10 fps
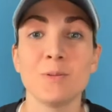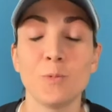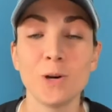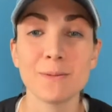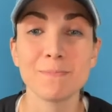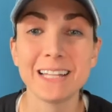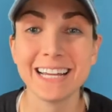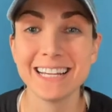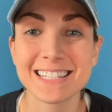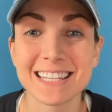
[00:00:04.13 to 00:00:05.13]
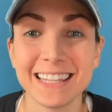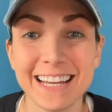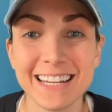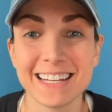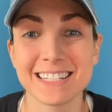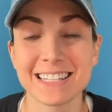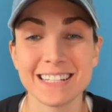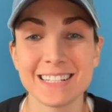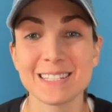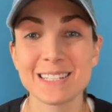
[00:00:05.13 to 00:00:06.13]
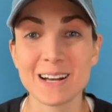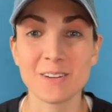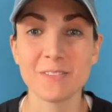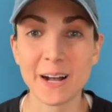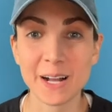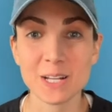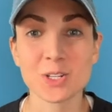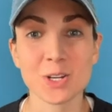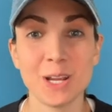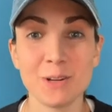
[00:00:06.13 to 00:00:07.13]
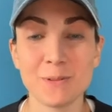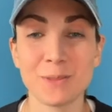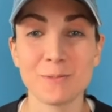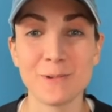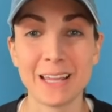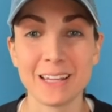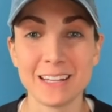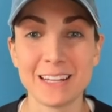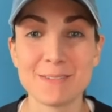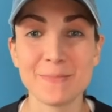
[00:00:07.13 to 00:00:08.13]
What up, Lions and Lionesses of I Train with Wayne?